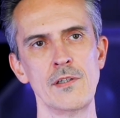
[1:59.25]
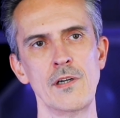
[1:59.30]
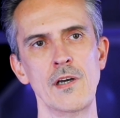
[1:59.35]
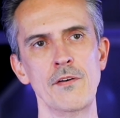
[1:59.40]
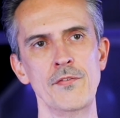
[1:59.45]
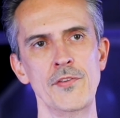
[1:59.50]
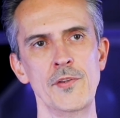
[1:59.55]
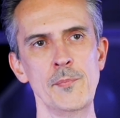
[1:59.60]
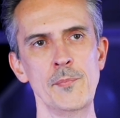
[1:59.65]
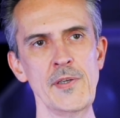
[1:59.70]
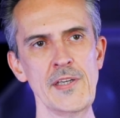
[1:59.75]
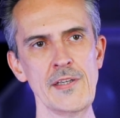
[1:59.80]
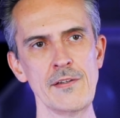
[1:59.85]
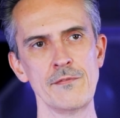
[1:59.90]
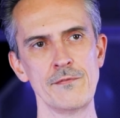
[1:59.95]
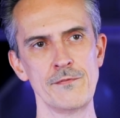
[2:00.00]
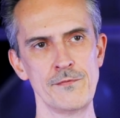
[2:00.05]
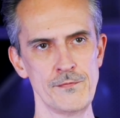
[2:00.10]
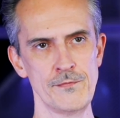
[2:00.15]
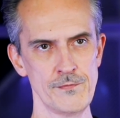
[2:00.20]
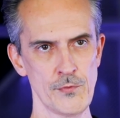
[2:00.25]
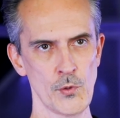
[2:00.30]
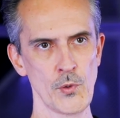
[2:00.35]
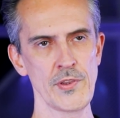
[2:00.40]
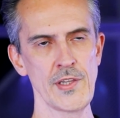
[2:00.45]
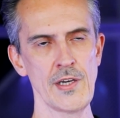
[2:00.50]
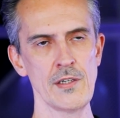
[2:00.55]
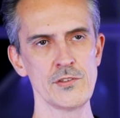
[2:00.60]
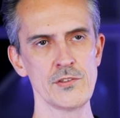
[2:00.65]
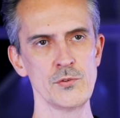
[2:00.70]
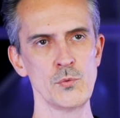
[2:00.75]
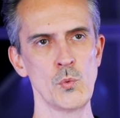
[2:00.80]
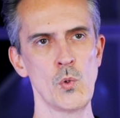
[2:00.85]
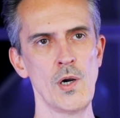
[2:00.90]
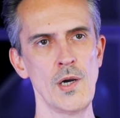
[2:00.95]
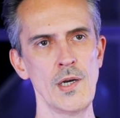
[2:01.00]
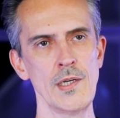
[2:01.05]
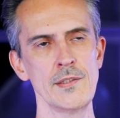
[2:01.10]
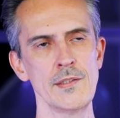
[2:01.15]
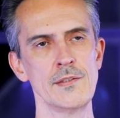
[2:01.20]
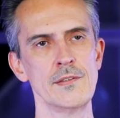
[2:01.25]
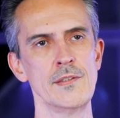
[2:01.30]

of the big four thousand watt